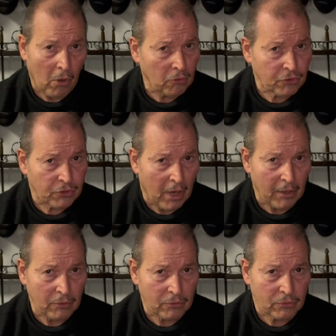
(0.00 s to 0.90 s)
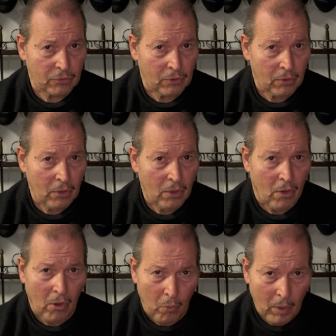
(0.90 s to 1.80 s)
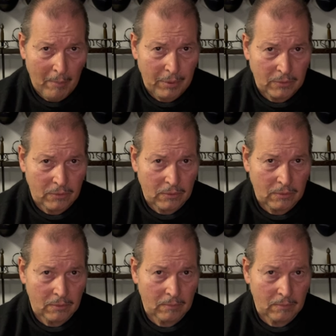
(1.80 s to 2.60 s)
all styles, all weapons.